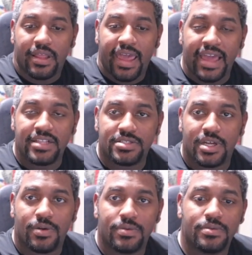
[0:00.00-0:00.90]

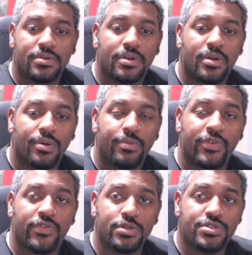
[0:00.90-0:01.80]
Headstone
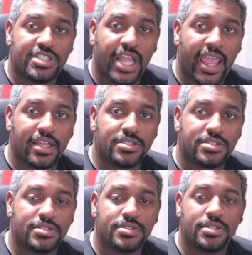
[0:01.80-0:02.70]
with loose change,